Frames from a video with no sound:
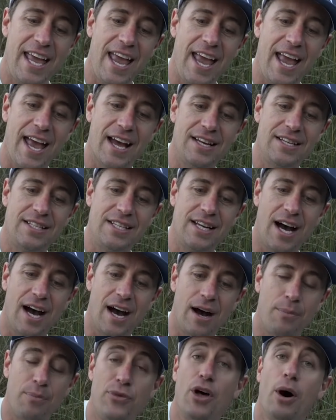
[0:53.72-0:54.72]
and
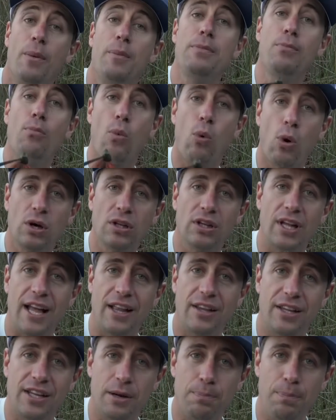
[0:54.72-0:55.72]
um, they'll be more
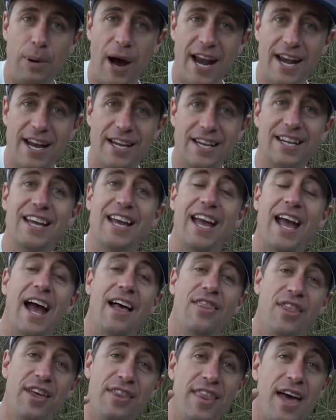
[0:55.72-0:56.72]
likely to bite it.
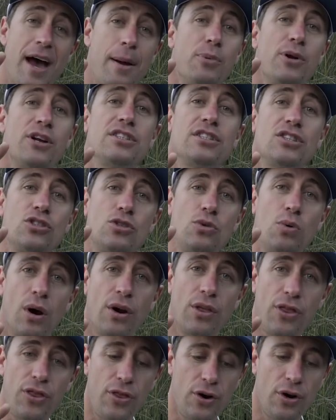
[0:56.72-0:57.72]
And then that brings us to
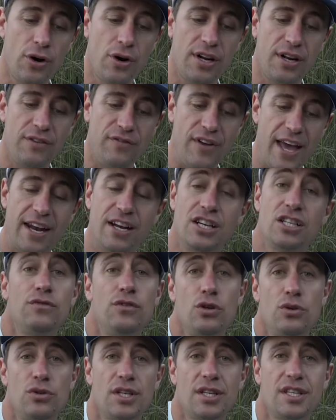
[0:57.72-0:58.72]
our third advantage
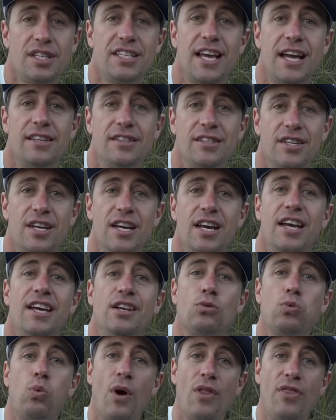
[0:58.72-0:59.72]
of using scents
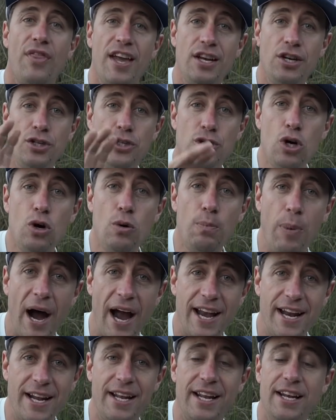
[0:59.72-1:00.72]
is when they do
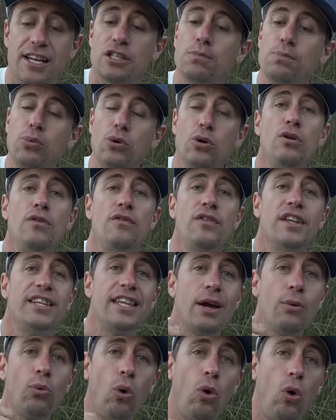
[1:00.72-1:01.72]
bite it, it is proven
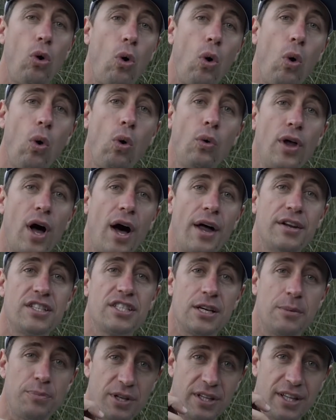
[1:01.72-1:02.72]
that they will hold on to
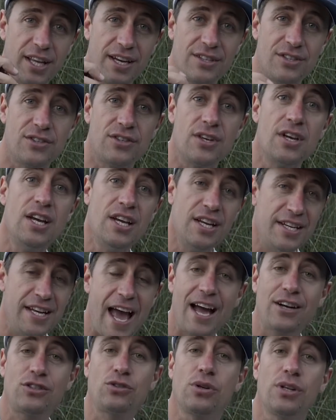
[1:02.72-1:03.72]
something that is
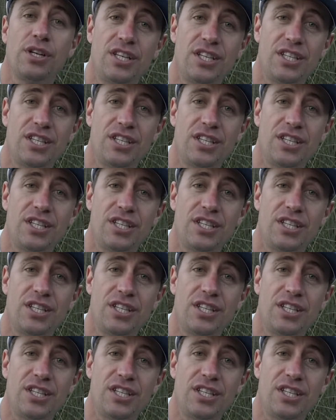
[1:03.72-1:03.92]
naturally